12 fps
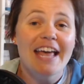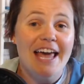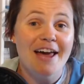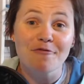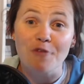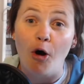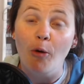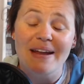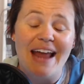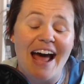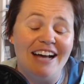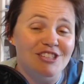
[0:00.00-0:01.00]

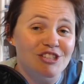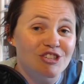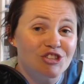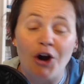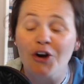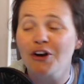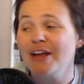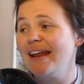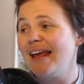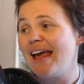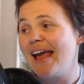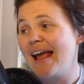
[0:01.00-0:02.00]
Enrollment has
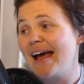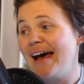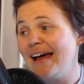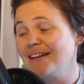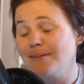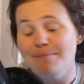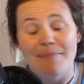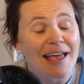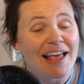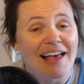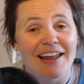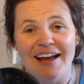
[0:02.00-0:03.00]
started, and
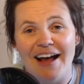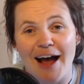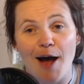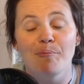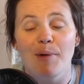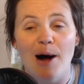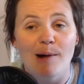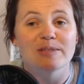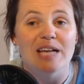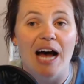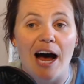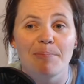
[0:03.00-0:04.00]
man, I'm
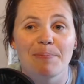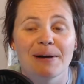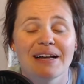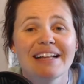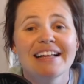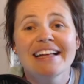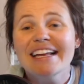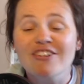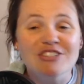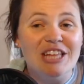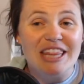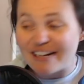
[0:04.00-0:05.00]
pumped up.
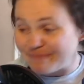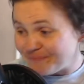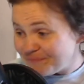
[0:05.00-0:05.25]
Here's the thing.